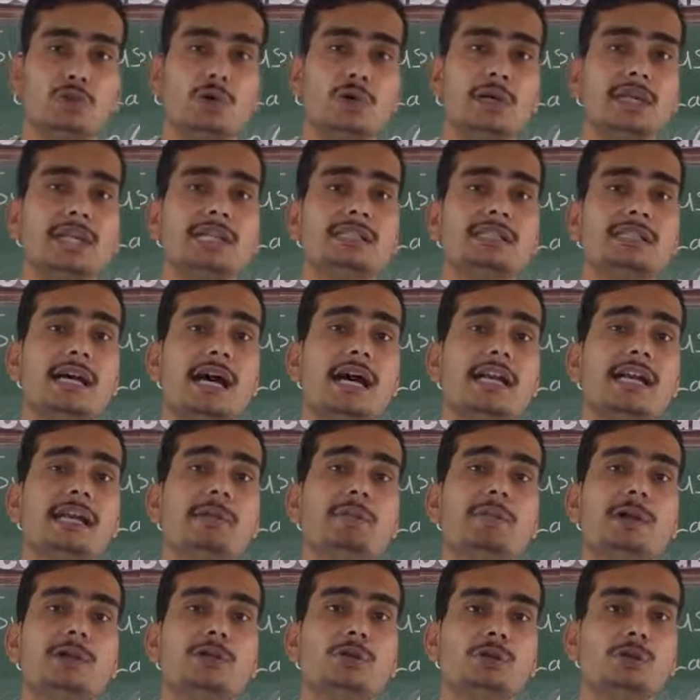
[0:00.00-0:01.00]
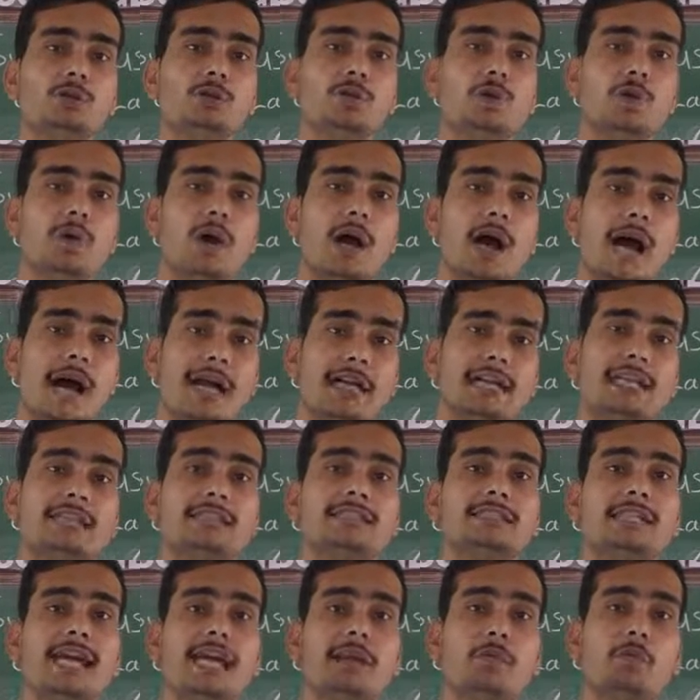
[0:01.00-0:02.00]
So he is unable to
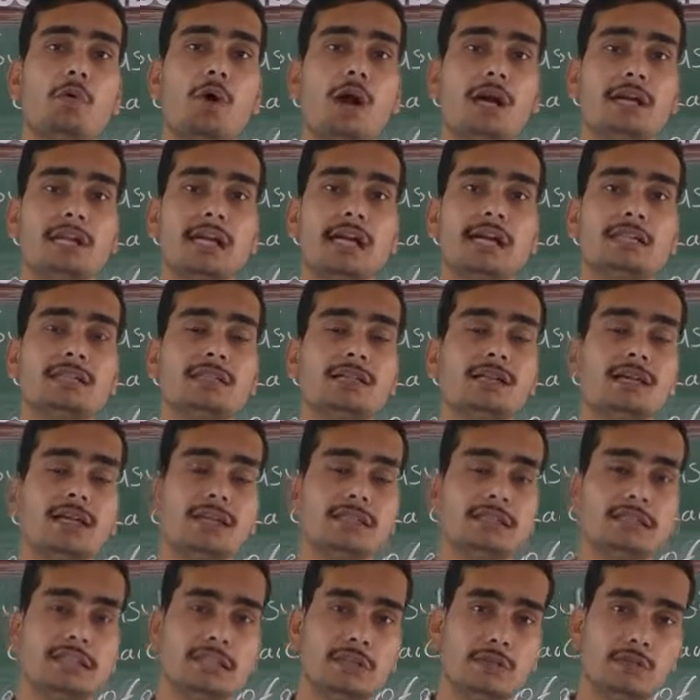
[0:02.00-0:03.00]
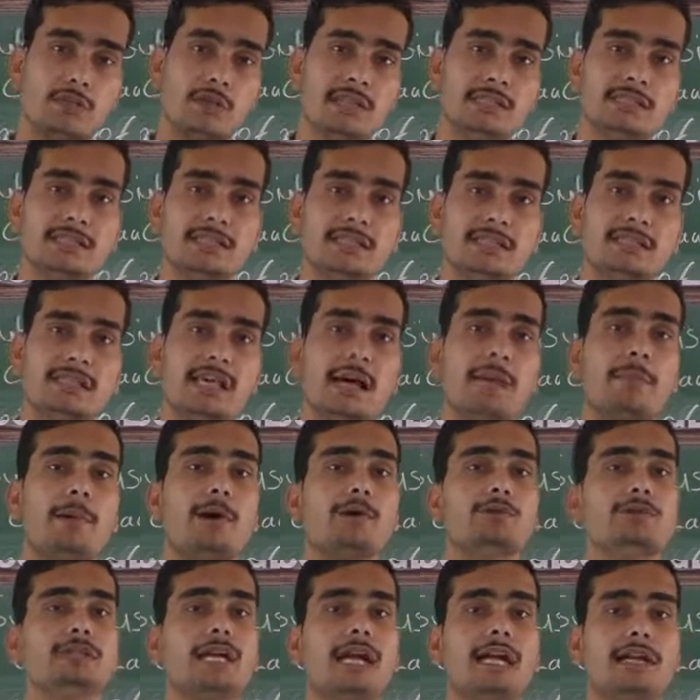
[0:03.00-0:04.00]
understand what are the consequences
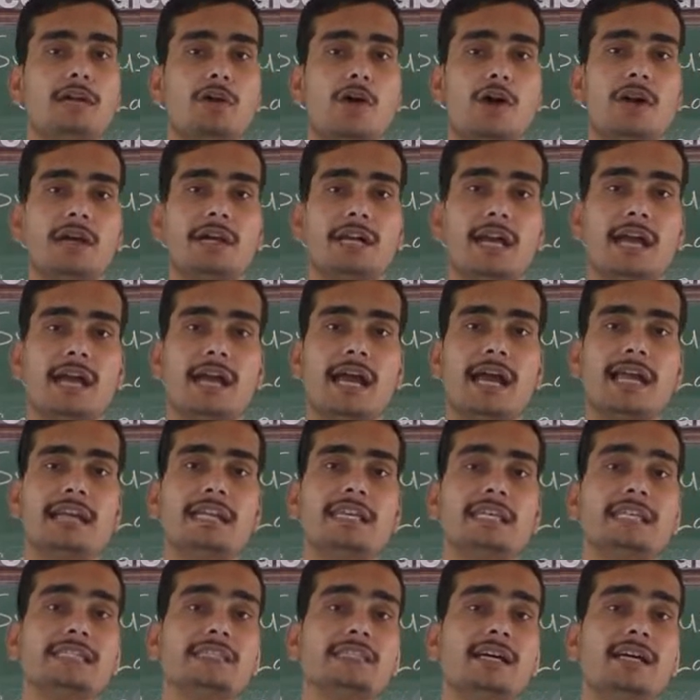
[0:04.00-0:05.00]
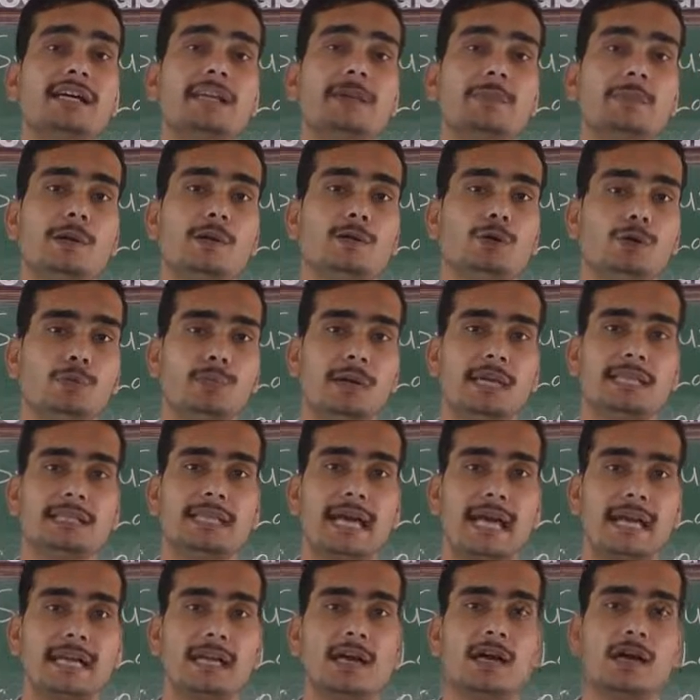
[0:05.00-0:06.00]
about that contract, and he is unable to
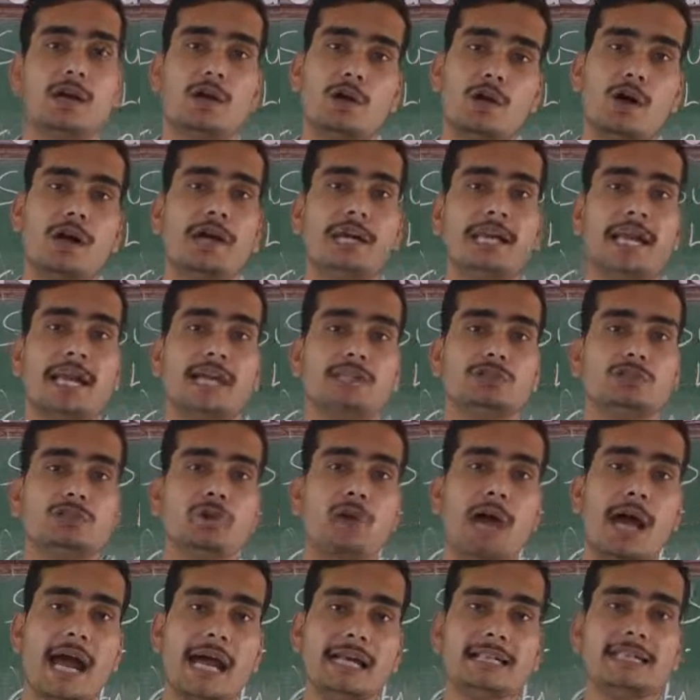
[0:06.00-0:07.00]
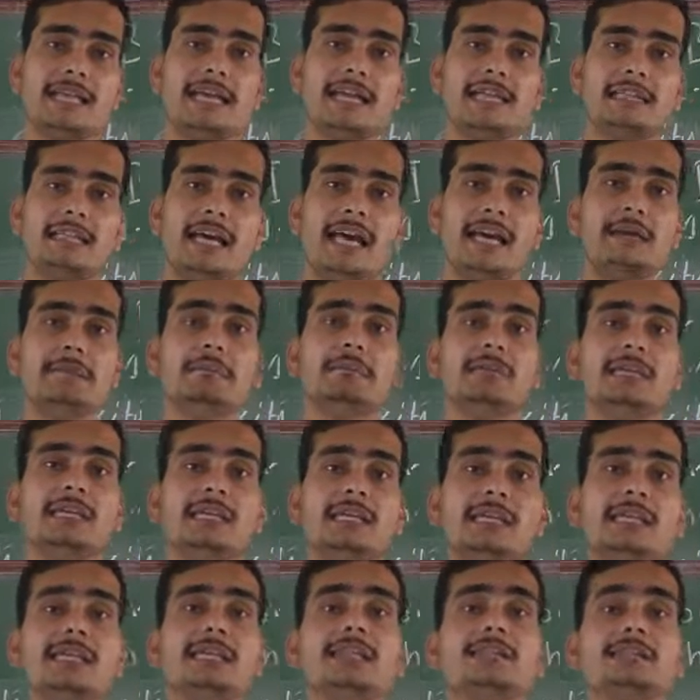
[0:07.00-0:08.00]
make that contract. So at that time
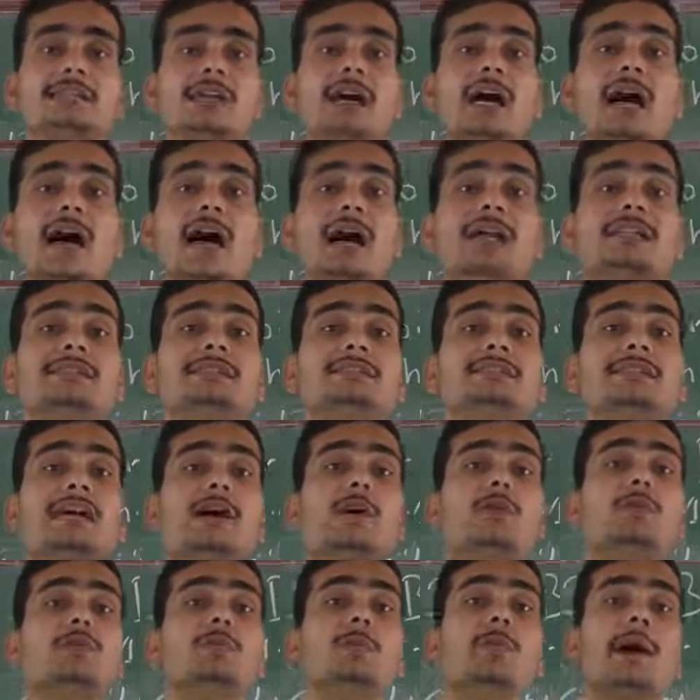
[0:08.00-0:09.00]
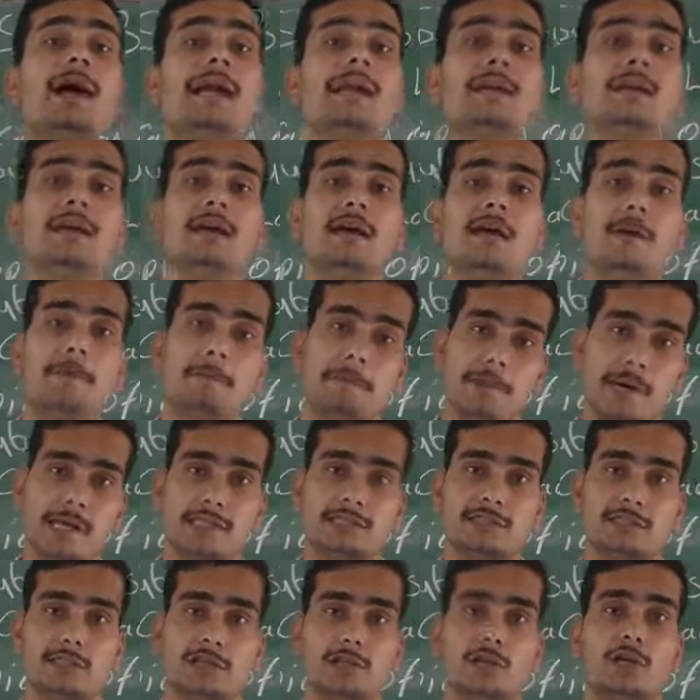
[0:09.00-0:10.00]
he is a unsound mind
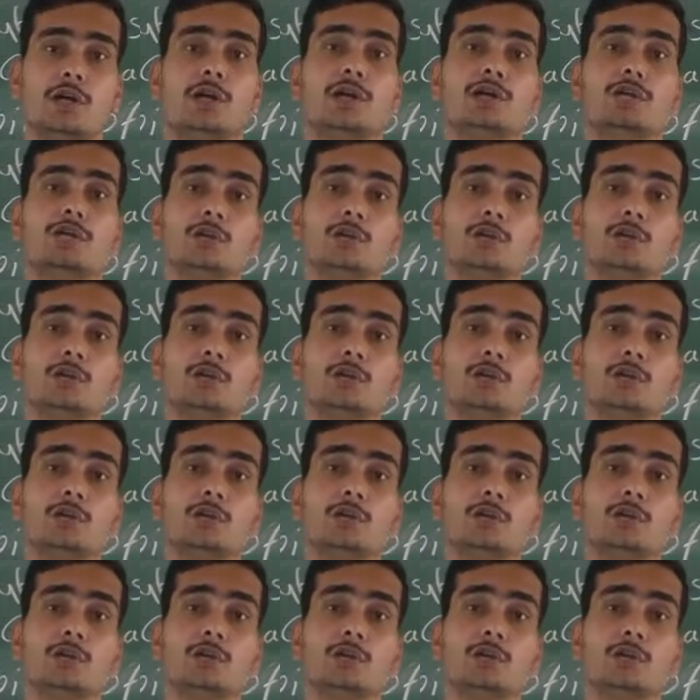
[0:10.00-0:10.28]
person.